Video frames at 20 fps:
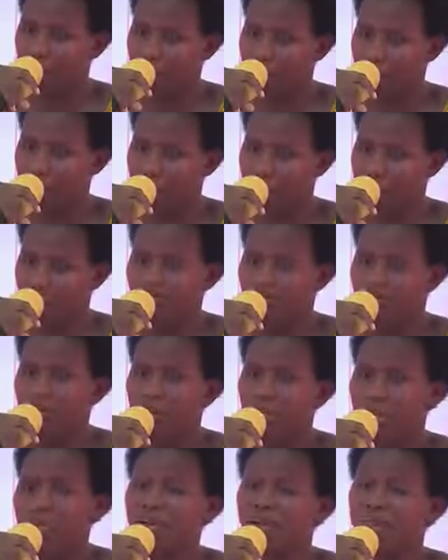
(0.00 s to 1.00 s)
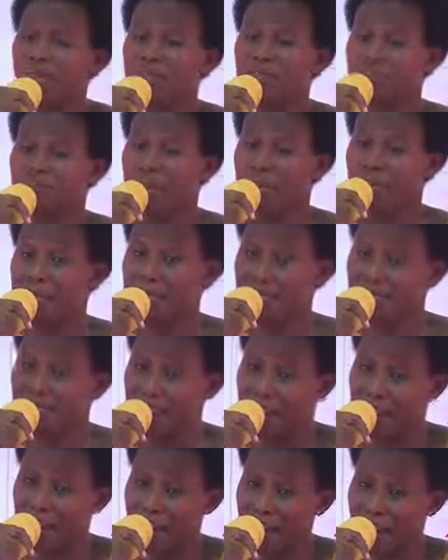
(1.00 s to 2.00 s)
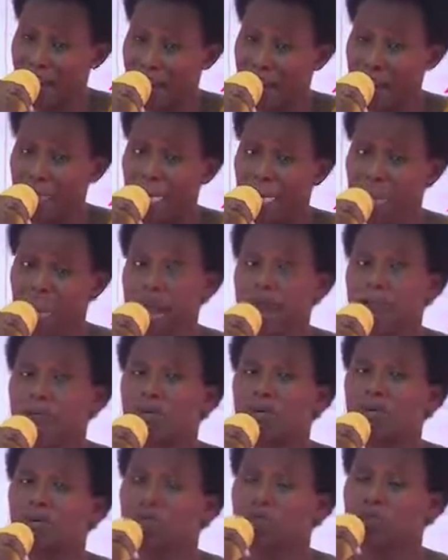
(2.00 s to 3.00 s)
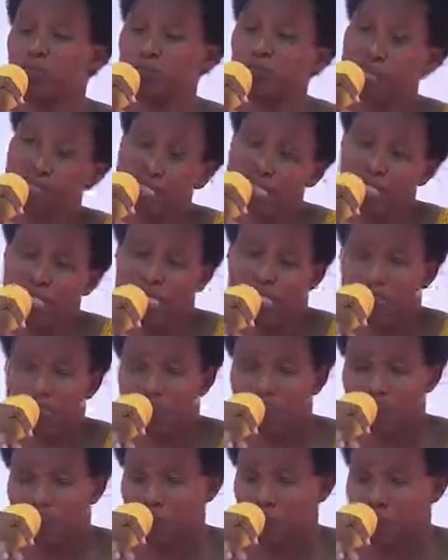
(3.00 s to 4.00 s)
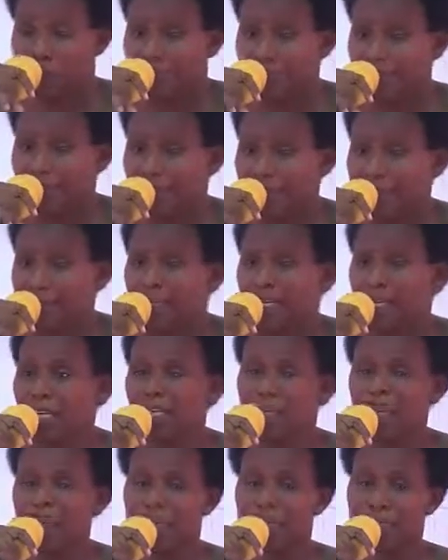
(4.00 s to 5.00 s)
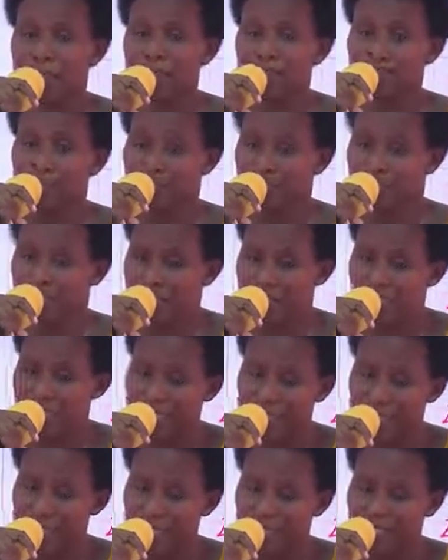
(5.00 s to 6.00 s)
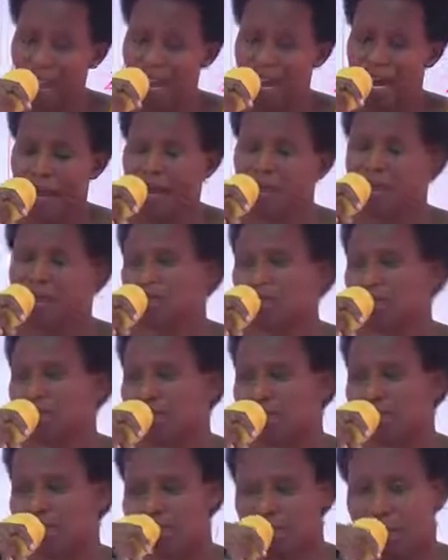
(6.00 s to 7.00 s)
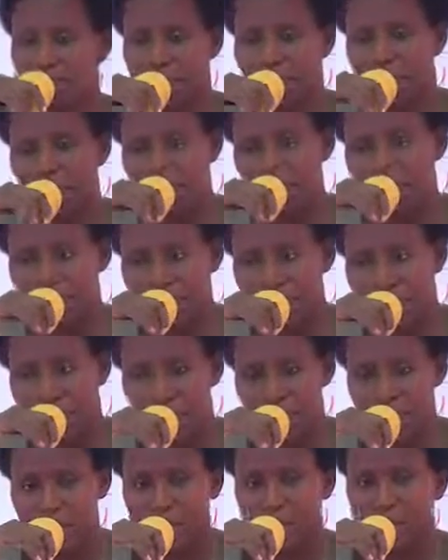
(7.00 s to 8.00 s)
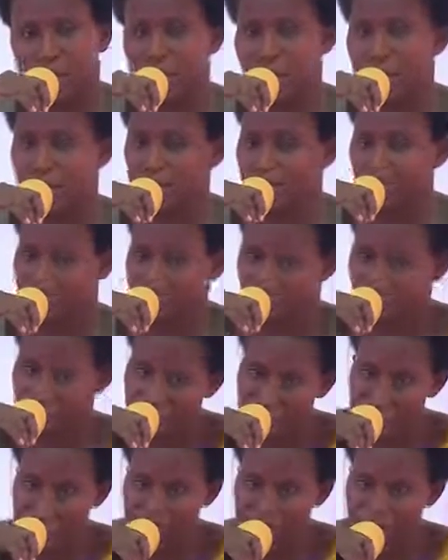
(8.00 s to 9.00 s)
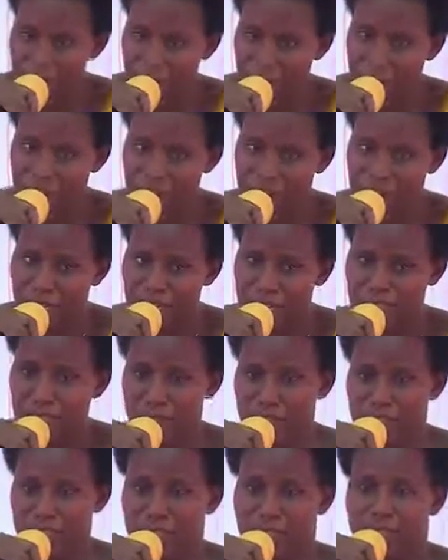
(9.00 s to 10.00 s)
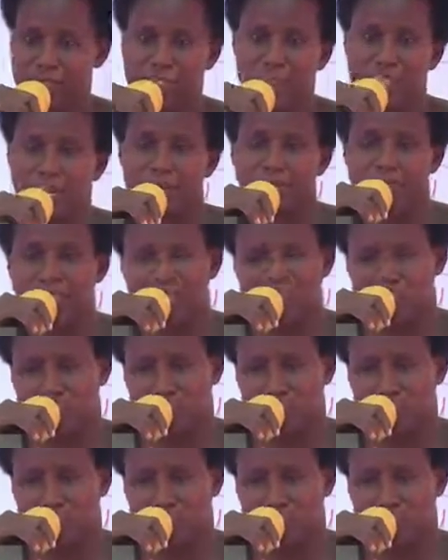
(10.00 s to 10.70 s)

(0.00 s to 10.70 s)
a hub. Now if farmers come, I'm going to put in a small price. If they bring things, I'm going to tell them we are getting their products, processing them at a